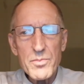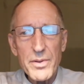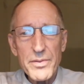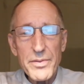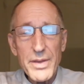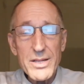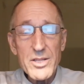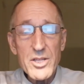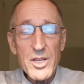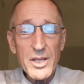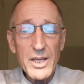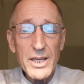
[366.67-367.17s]
but
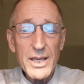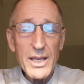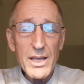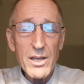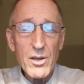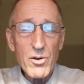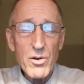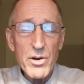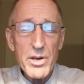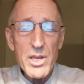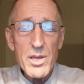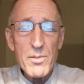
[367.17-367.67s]
that's a key
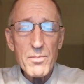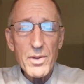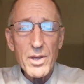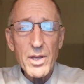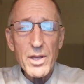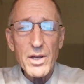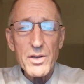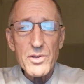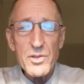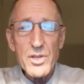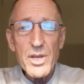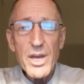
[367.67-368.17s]
ingredient
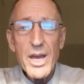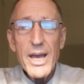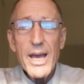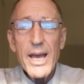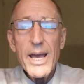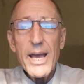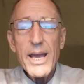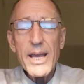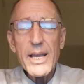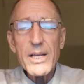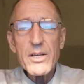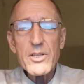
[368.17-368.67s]

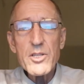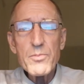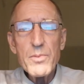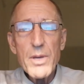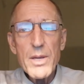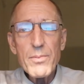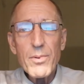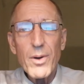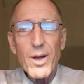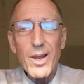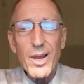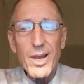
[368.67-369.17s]
because it gives
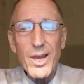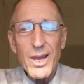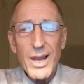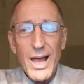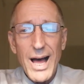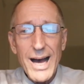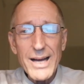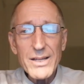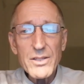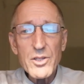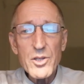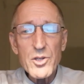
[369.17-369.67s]
people a
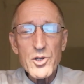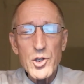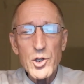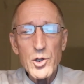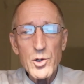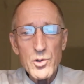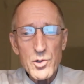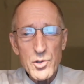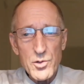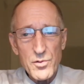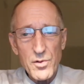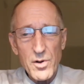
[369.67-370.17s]
lot to
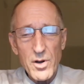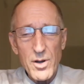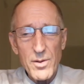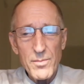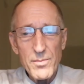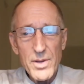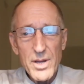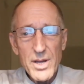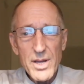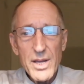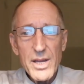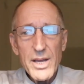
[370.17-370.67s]
choose from.